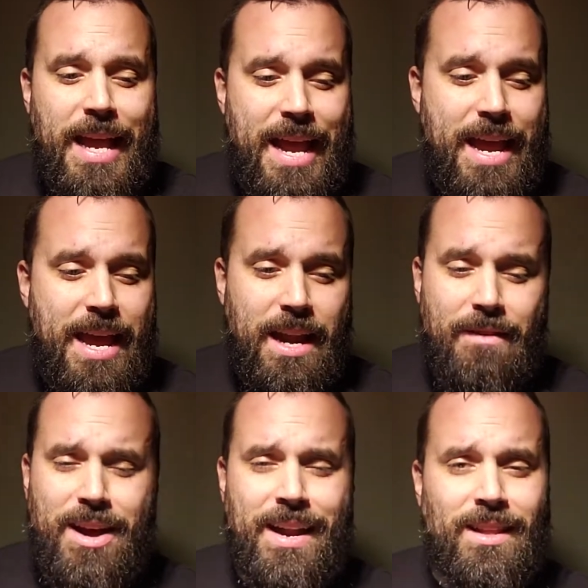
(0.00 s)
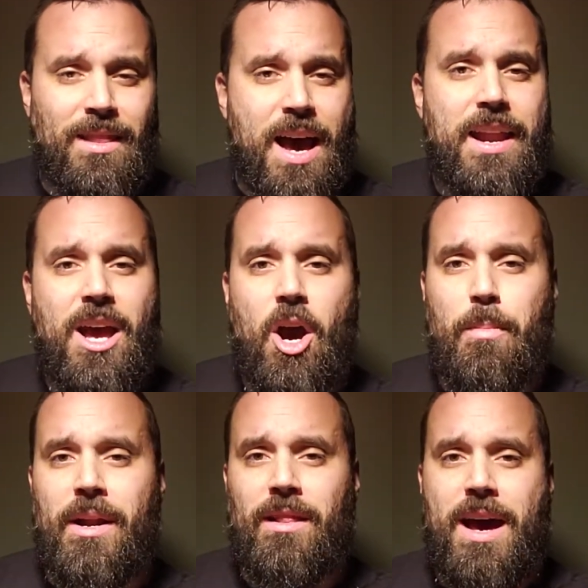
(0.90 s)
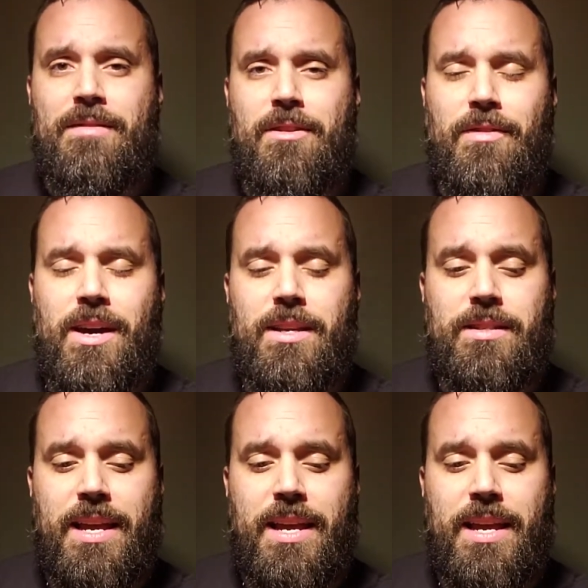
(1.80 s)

And I've gotten a lot of help and a lot of advice.